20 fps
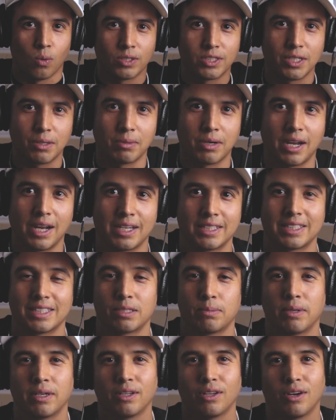What's up guys?
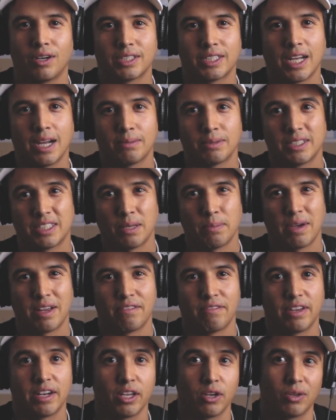It's been a long time since I
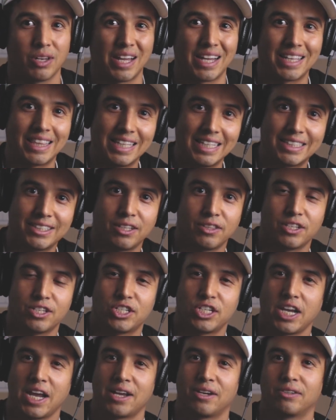made a video like this on the
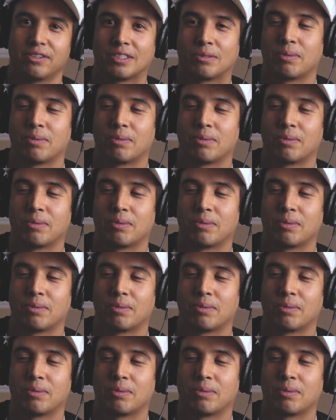channel.